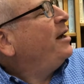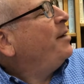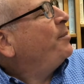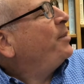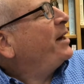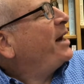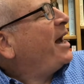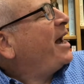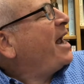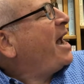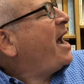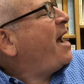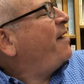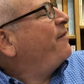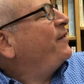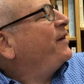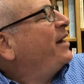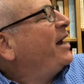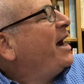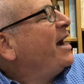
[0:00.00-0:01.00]
But I
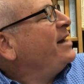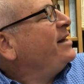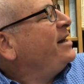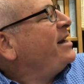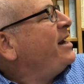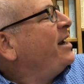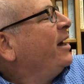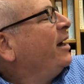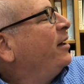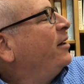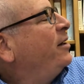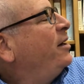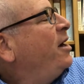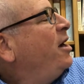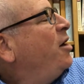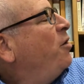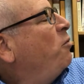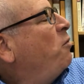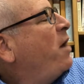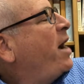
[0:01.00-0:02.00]
have an idea.
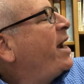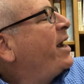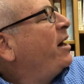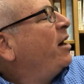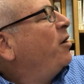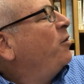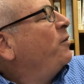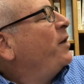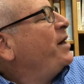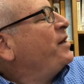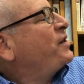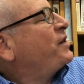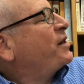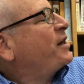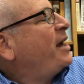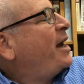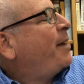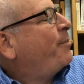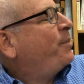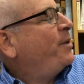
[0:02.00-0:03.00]
Why don't we
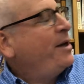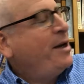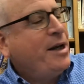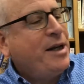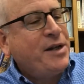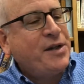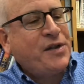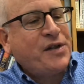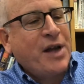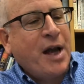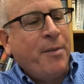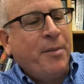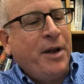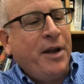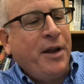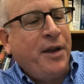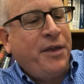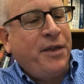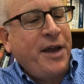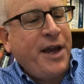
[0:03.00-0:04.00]
skip some of
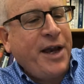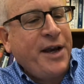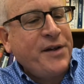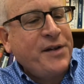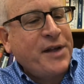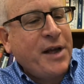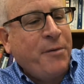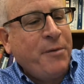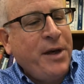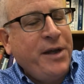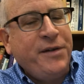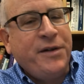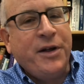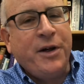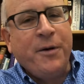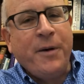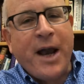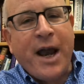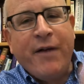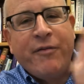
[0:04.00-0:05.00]
the things that we
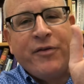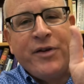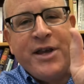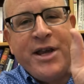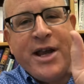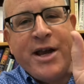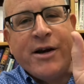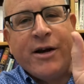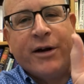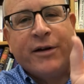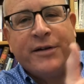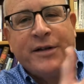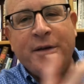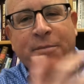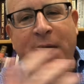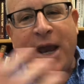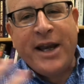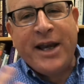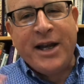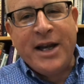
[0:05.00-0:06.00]
do every year to
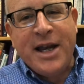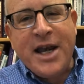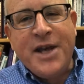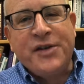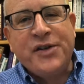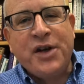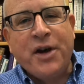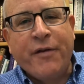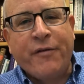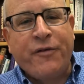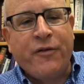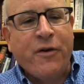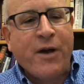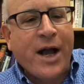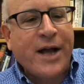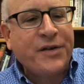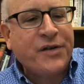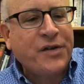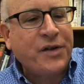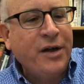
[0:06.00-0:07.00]
make it easier for
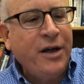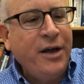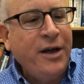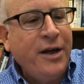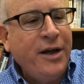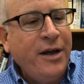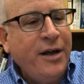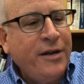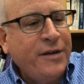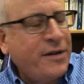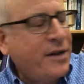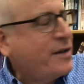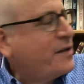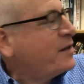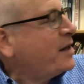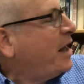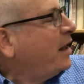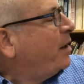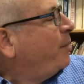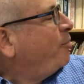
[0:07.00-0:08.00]
us to
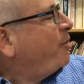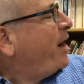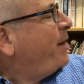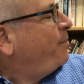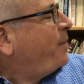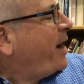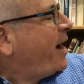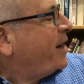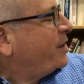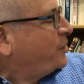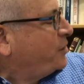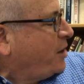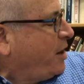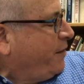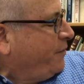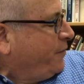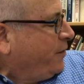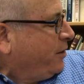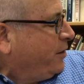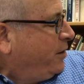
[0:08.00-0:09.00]
celebrate
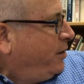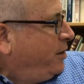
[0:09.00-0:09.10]
Passover?